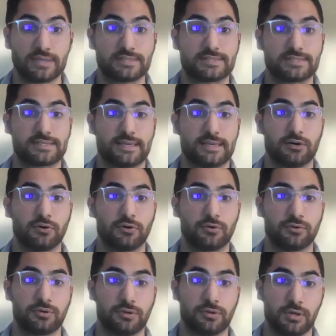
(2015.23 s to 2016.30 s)

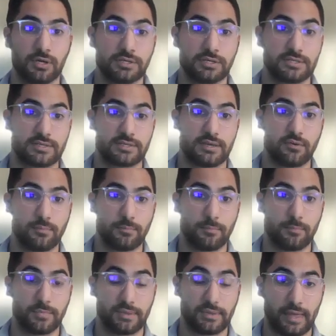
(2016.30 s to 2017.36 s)
skilled
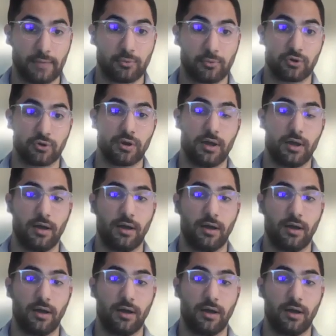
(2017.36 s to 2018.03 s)
labor.